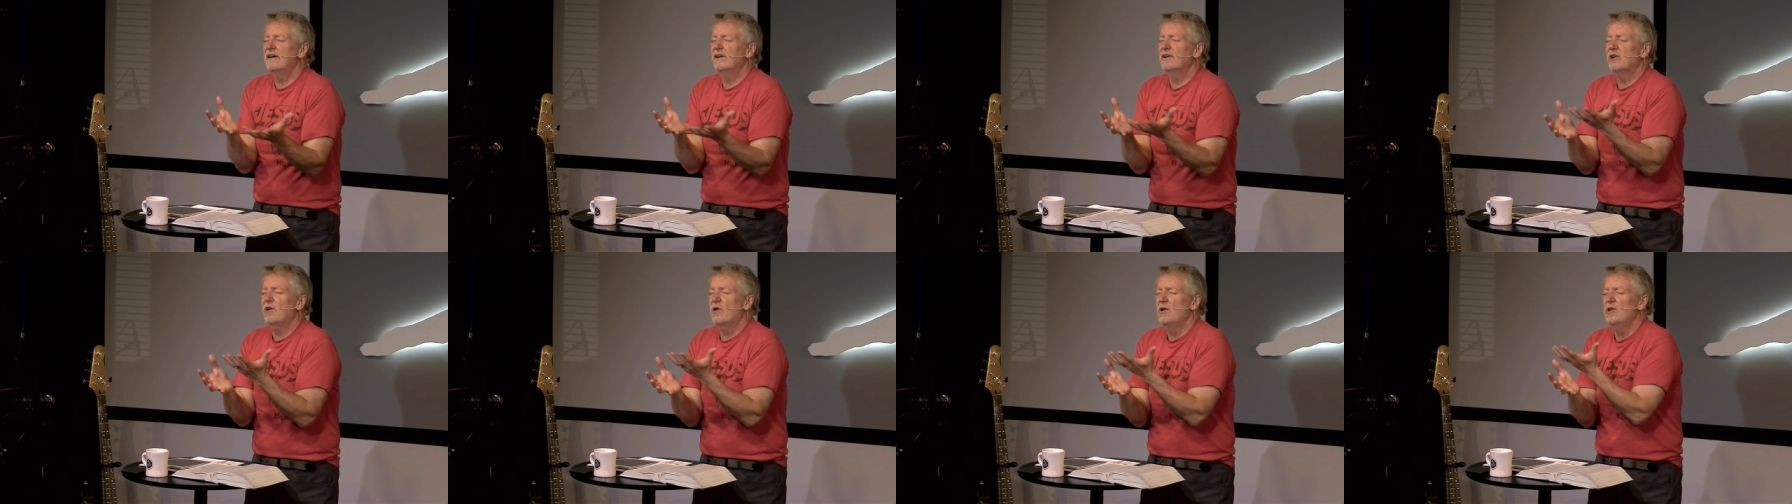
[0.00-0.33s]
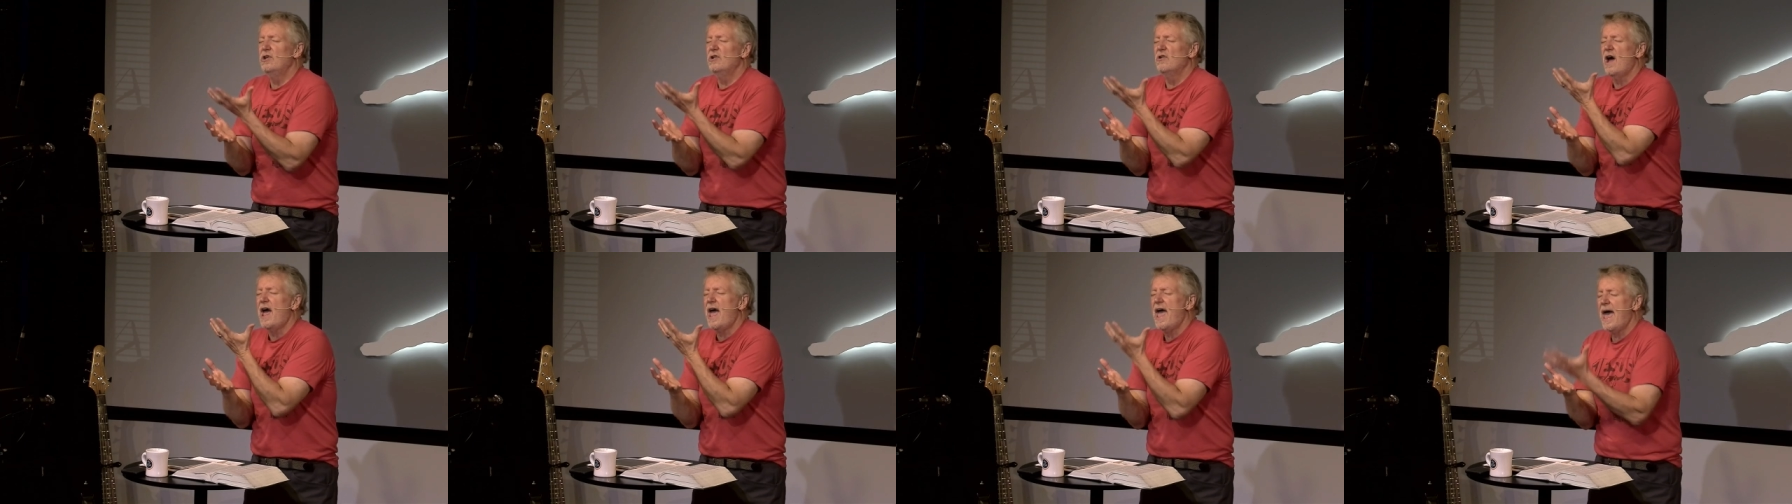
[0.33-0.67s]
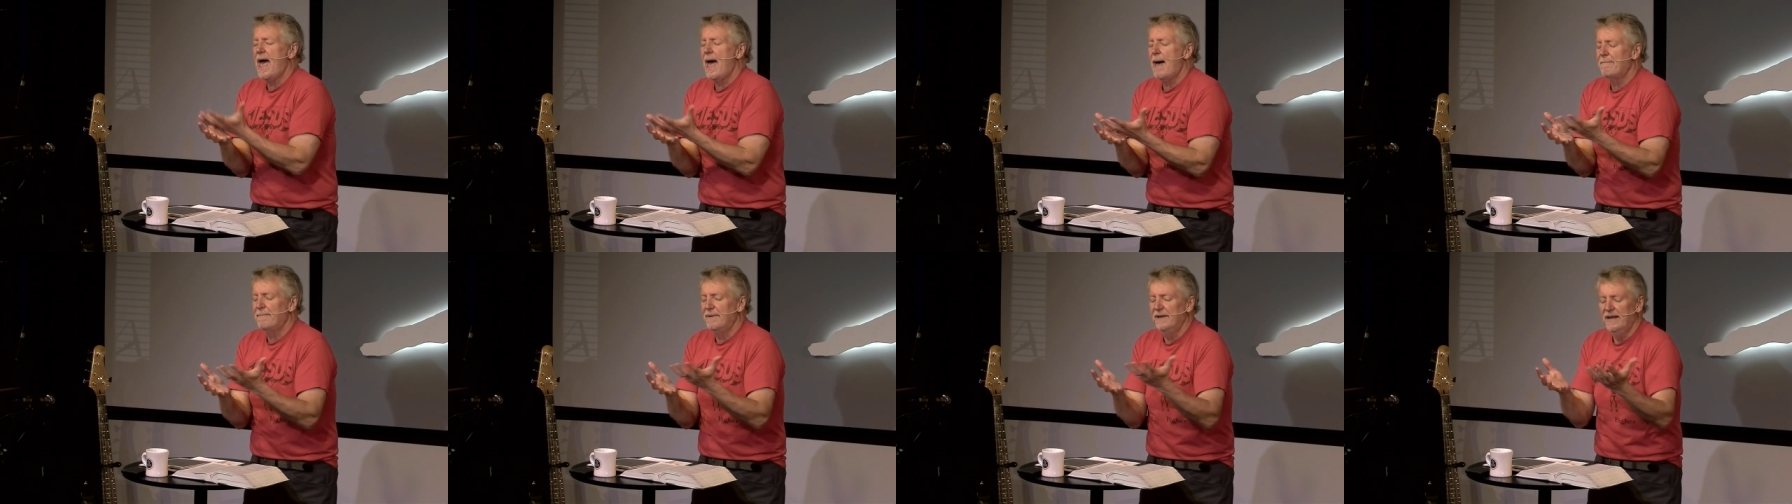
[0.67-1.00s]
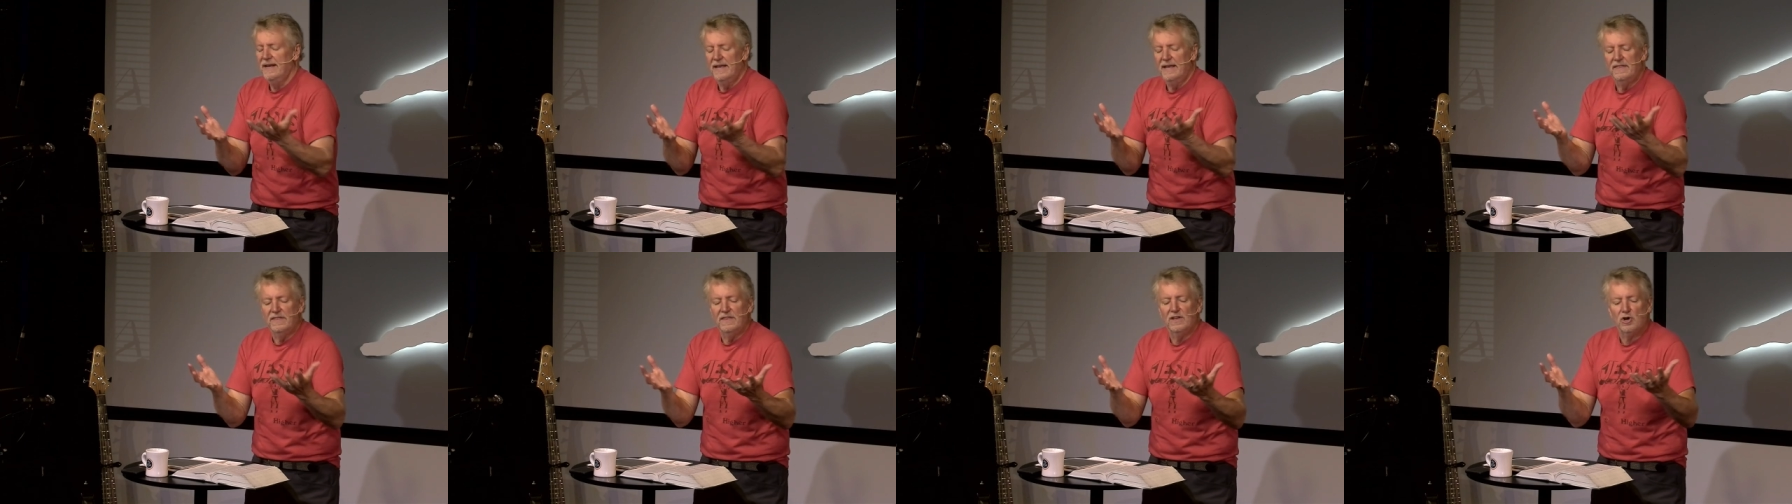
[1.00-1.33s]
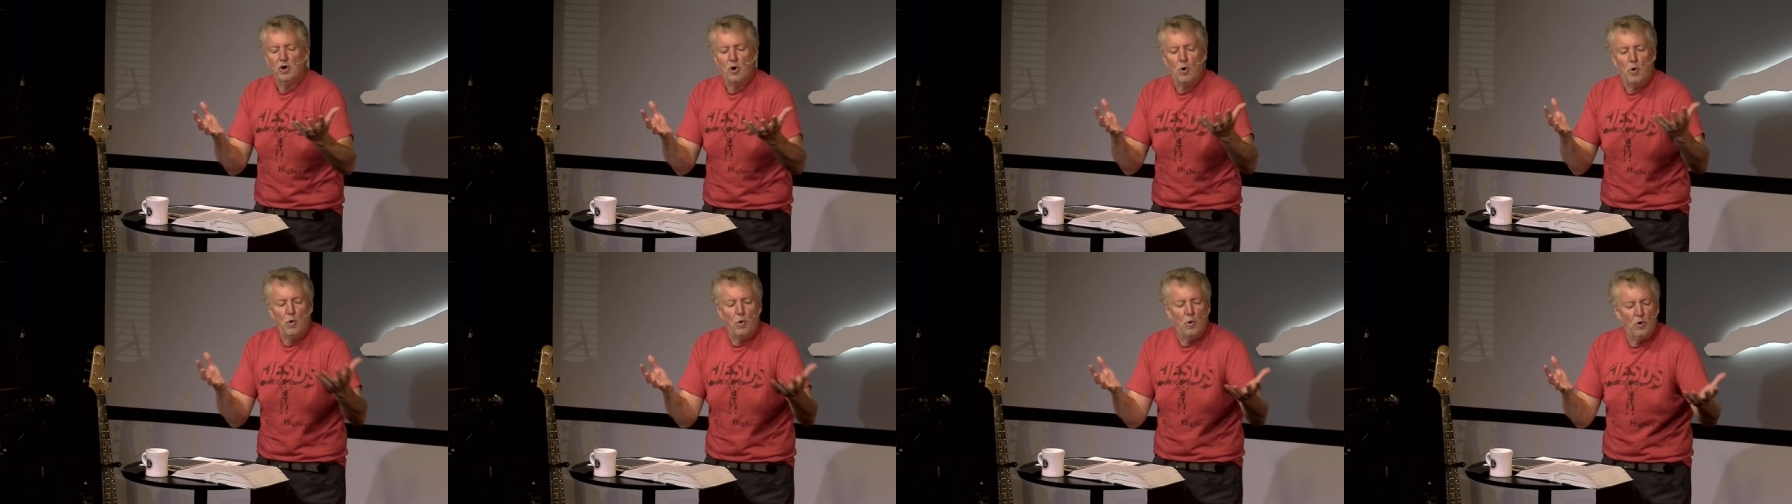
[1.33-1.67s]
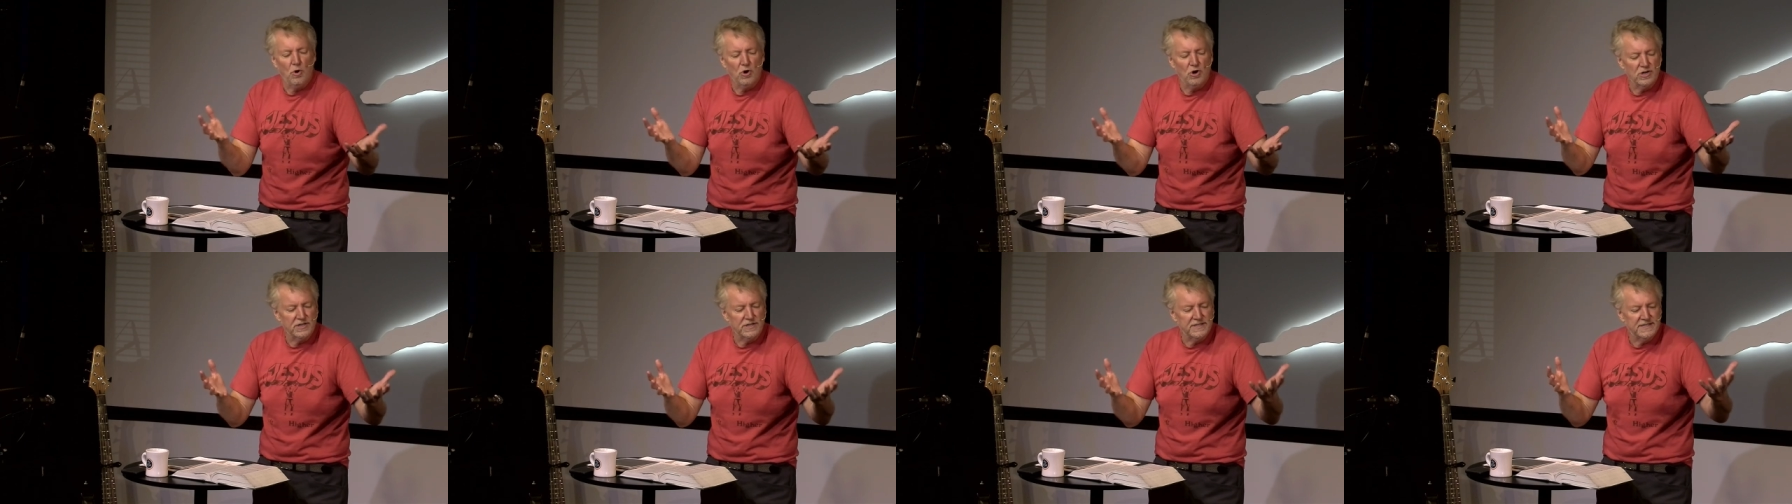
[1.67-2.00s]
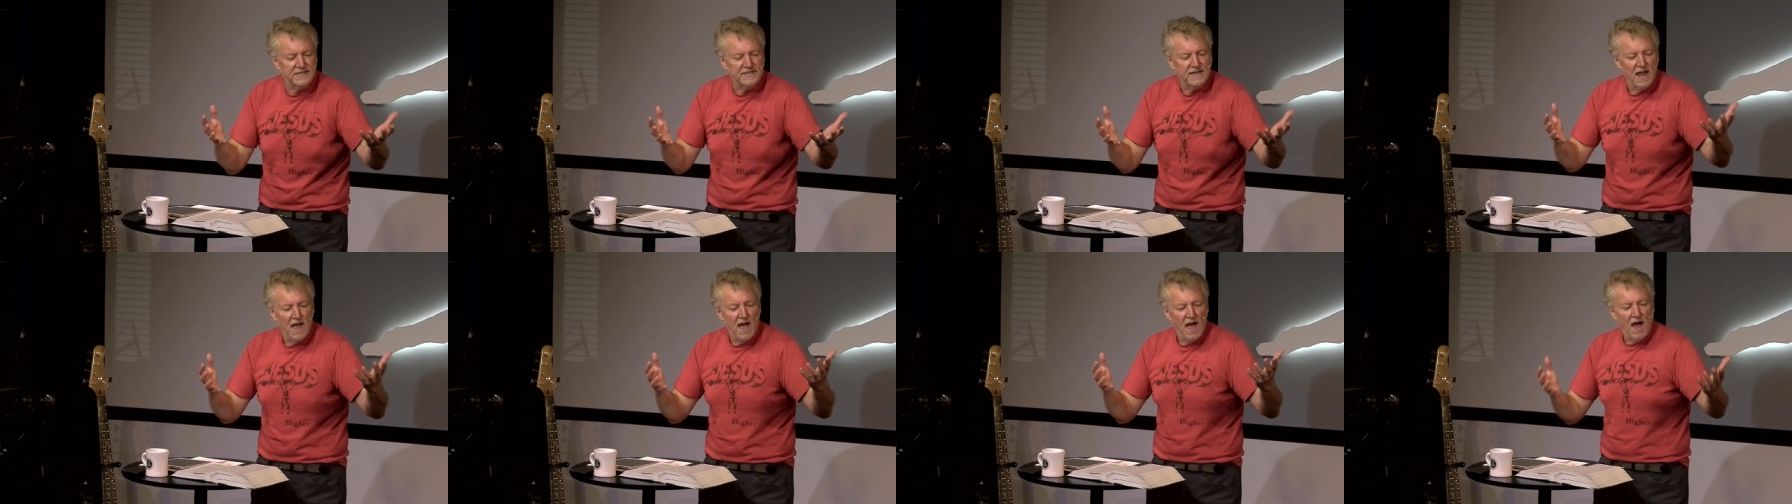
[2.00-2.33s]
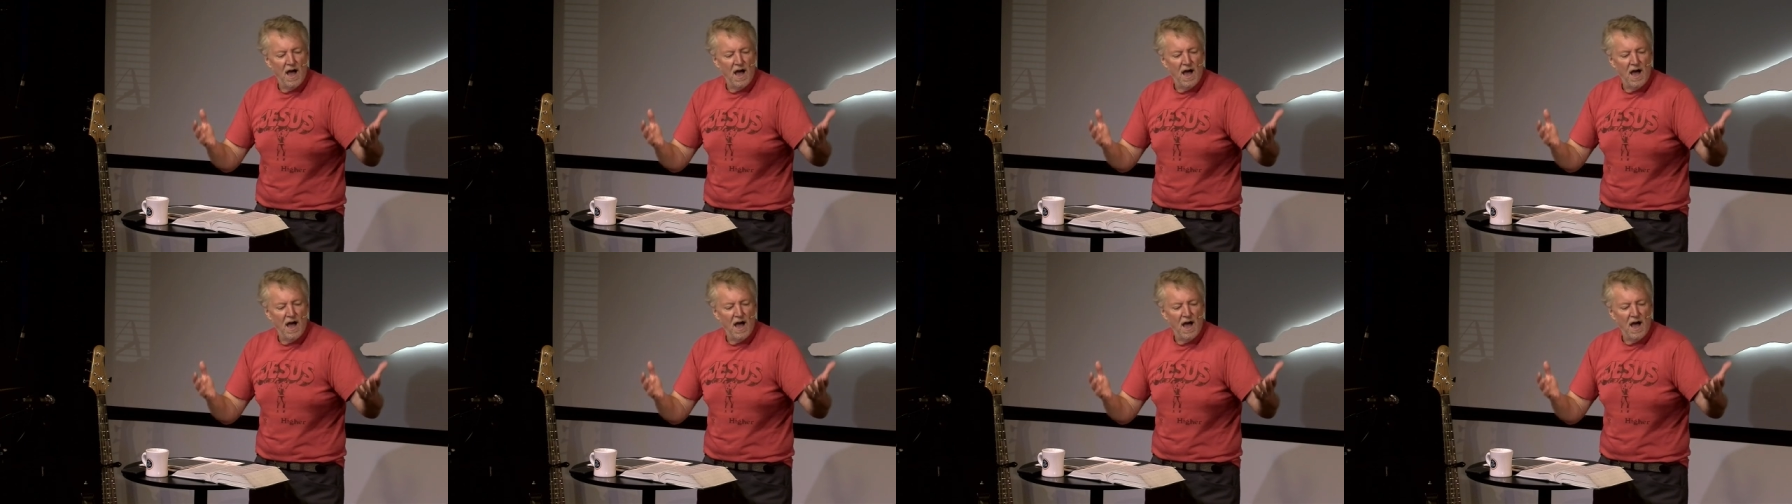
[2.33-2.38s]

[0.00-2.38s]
are going to happen in the course